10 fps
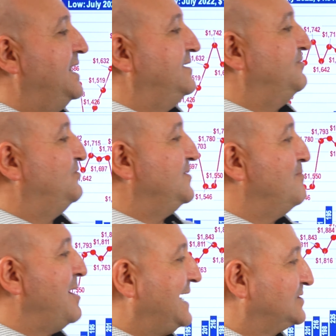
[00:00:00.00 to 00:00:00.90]
And if we
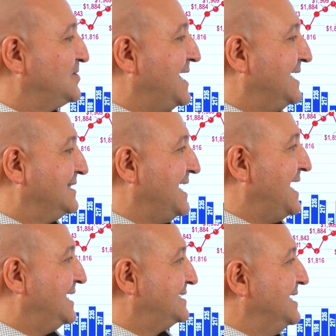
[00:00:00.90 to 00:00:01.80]
backtrack
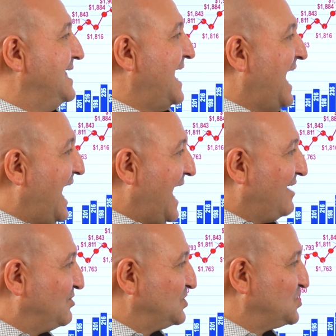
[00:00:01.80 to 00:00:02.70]
that,
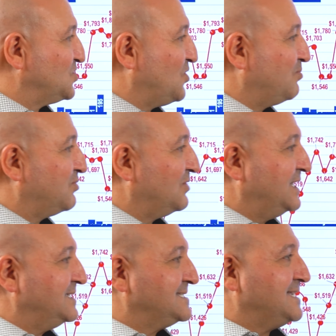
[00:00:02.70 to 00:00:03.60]
average sold
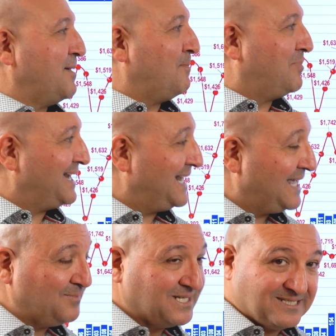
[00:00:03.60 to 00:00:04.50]
price
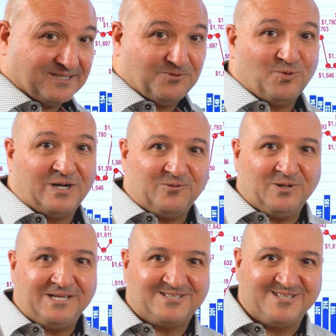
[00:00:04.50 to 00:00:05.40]
plummeted one
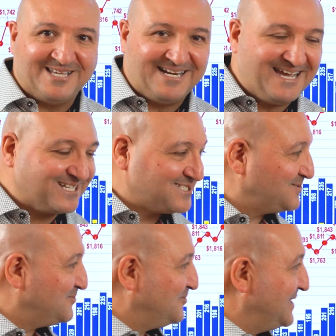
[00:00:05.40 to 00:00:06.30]
week to the
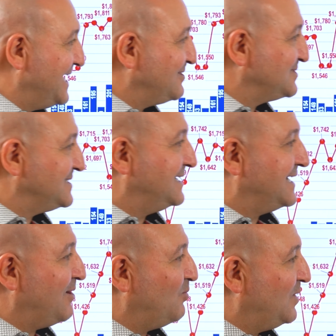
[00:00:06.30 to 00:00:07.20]
next. We're now
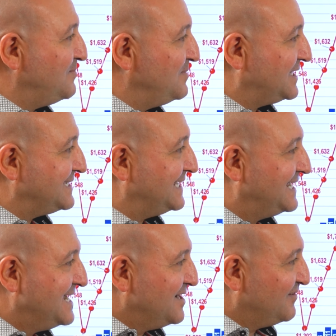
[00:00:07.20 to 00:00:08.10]
sitting at
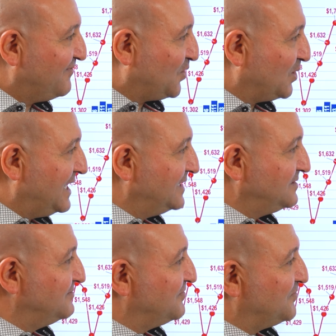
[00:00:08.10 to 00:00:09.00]

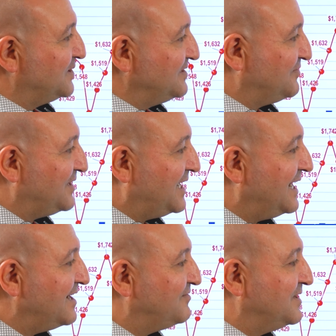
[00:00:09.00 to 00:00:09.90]

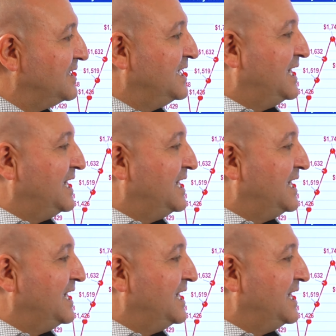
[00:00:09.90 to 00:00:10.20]
1,445